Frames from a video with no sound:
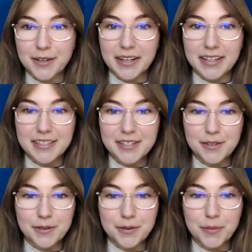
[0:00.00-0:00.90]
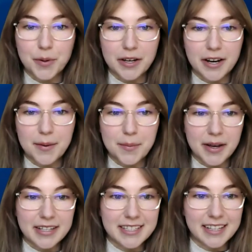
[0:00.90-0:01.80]
going to put up
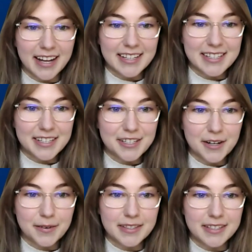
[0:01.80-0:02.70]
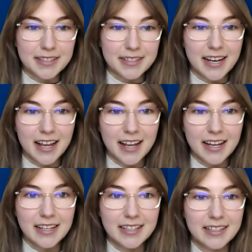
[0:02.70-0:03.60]
my slides to share with you
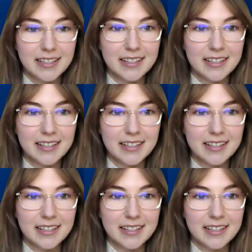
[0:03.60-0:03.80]
today.